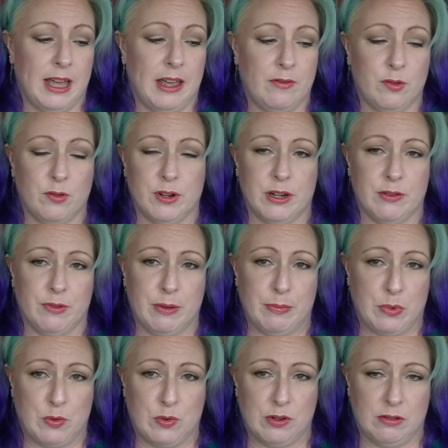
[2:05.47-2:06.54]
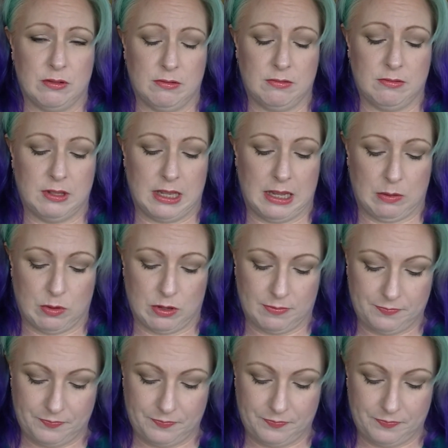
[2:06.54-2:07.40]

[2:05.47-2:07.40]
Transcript: have already rebought that one.